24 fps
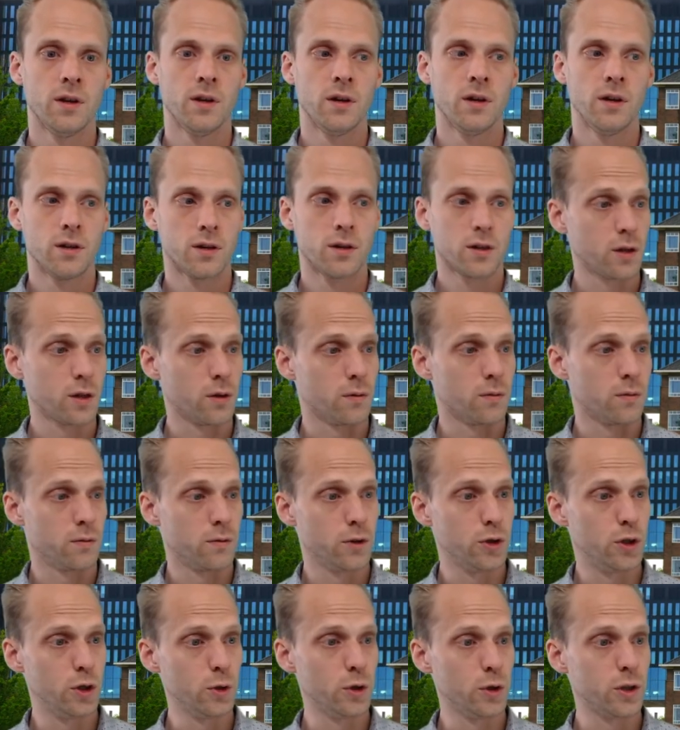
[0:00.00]
So
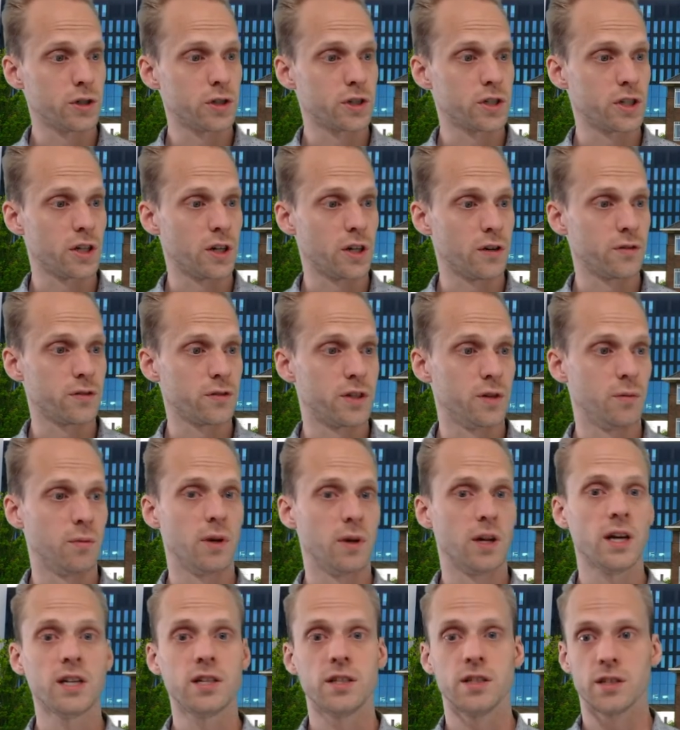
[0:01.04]
do it yourself
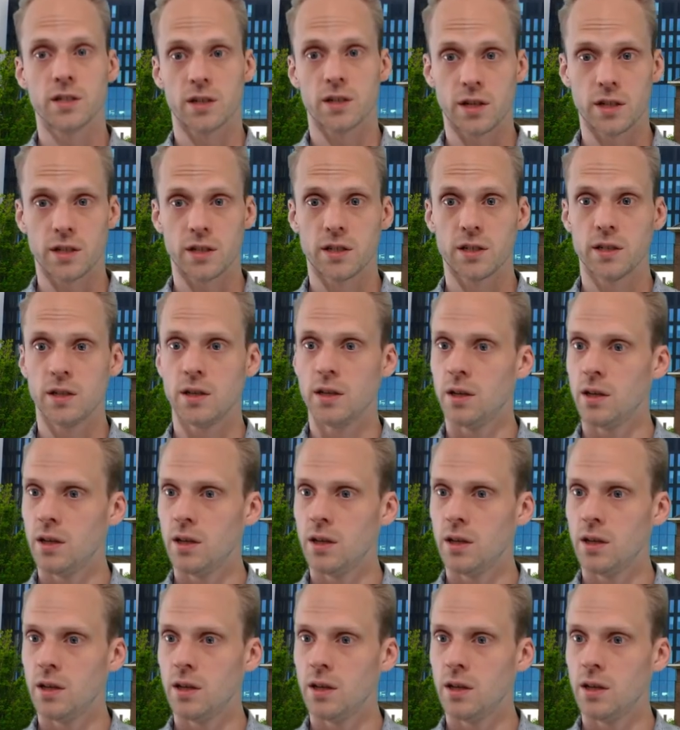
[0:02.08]
simulation studies.